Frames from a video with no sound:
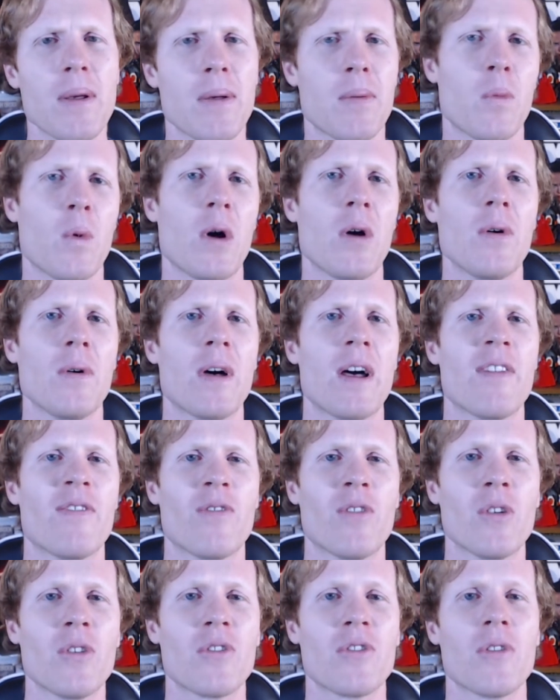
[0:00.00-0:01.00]
well, I
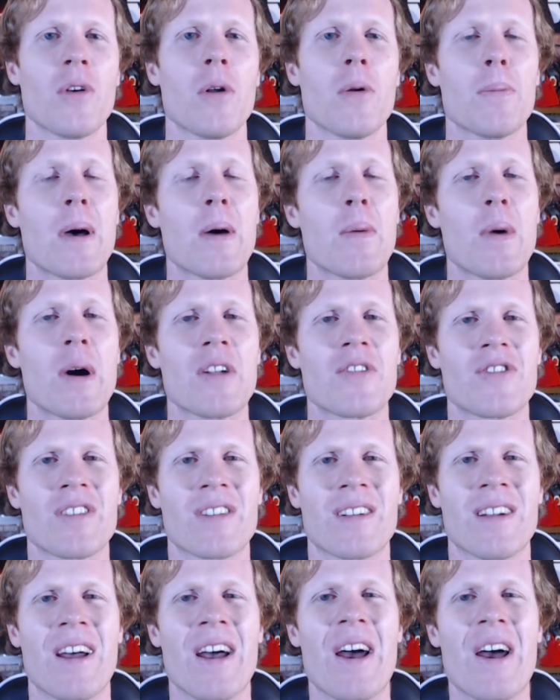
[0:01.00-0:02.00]
first started by
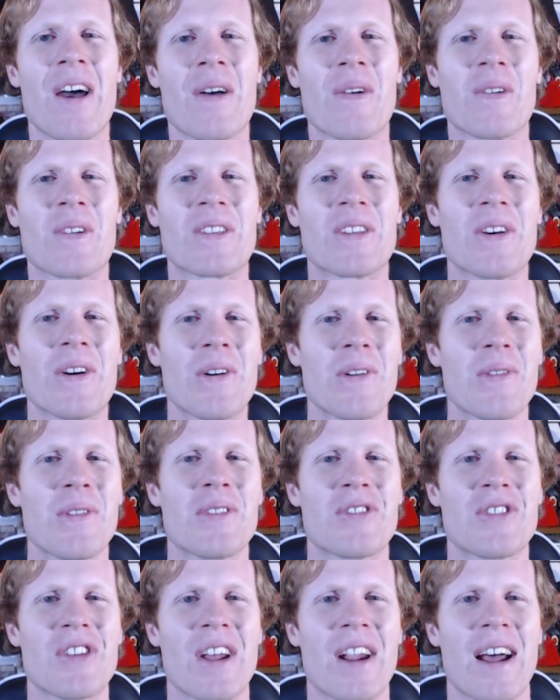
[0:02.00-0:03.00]
watching Return of the
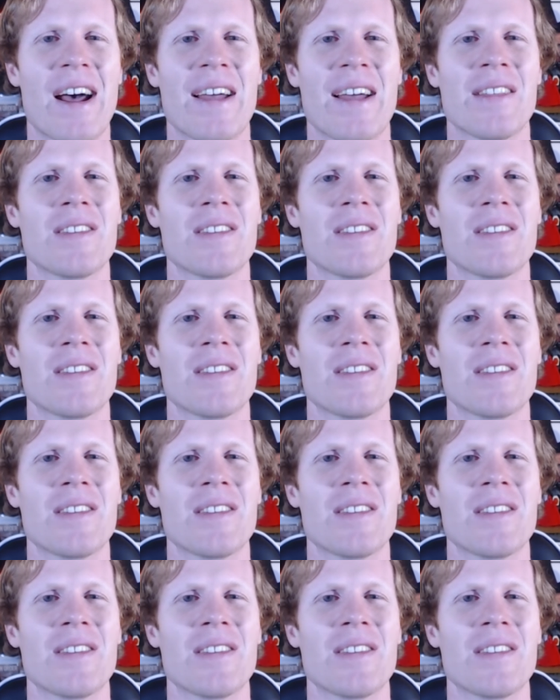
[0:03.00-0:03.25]
Jedi.